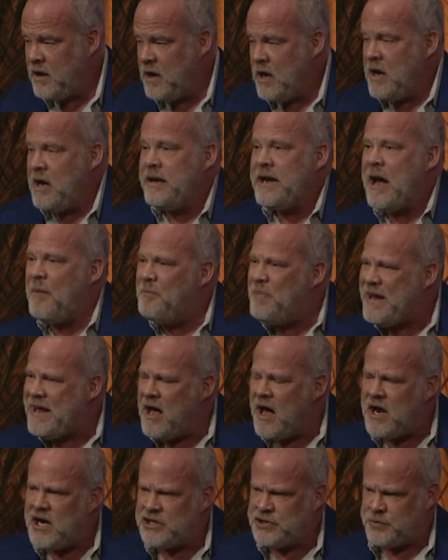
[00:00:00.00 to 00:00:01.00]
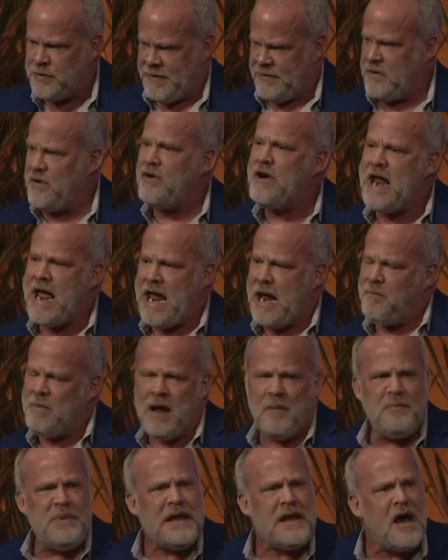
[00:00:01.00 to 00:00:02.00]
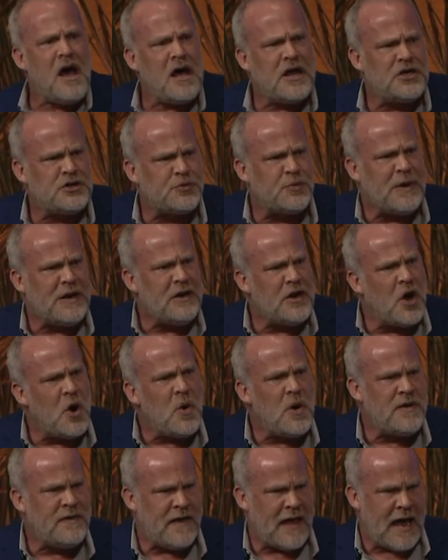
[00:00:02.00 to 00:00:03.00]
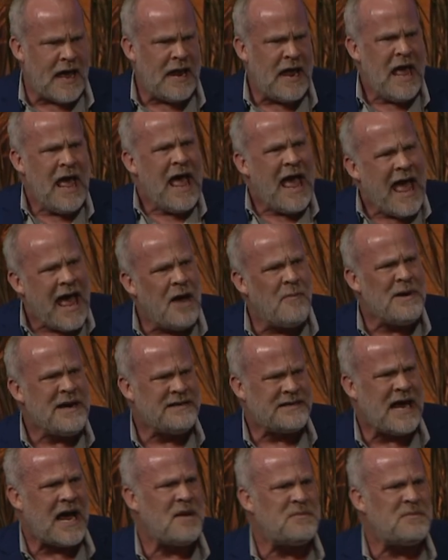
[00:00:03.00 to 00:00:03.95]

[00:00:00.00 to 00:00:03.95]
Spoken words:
Now, be honest with their name. Now, be honest with knowing that. How many times